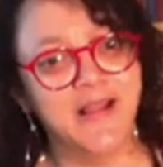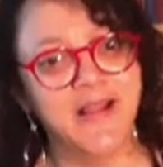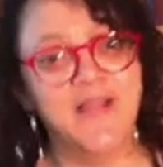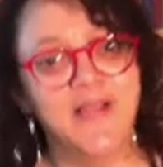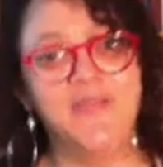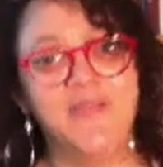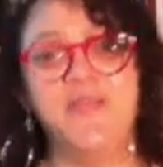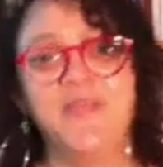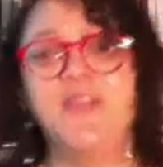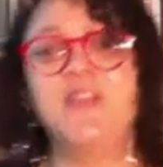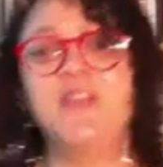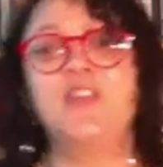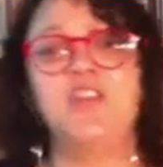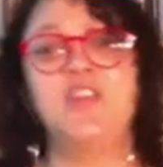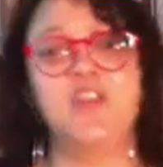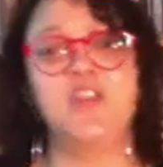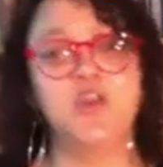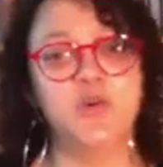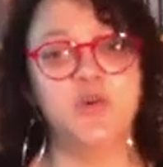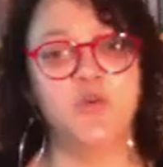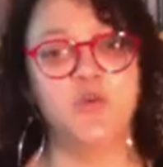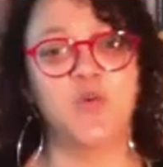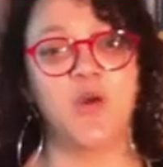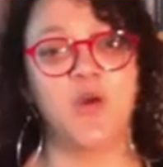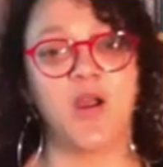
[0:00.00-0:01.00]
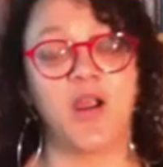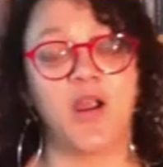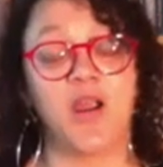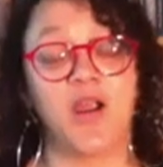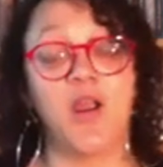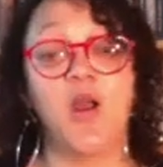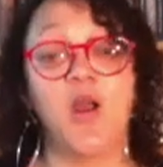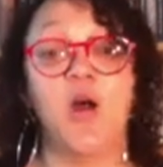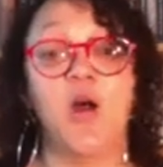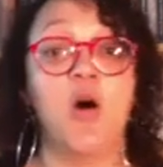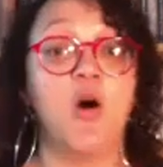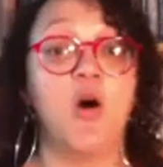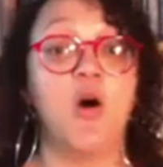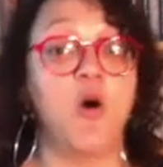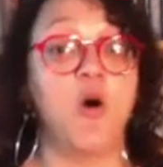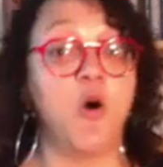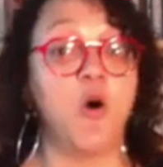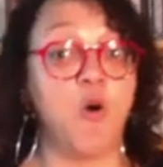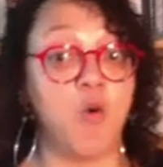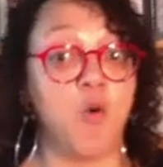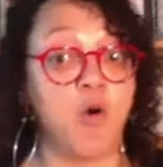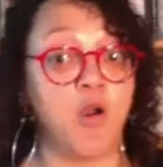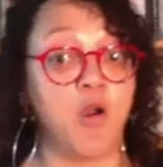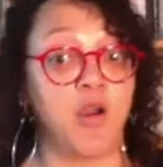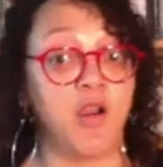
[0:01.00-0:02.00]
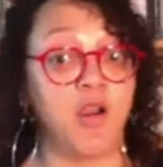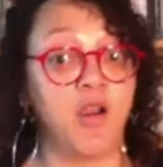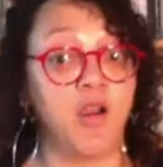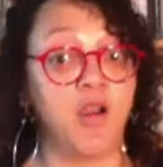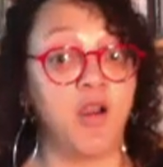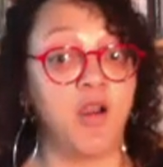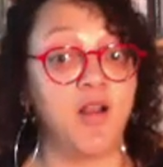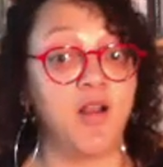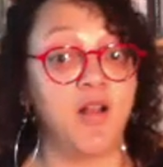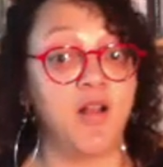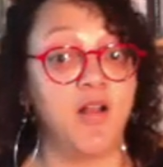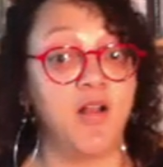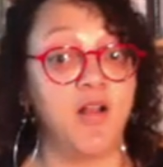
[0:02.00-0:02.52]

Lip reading: than you were? Or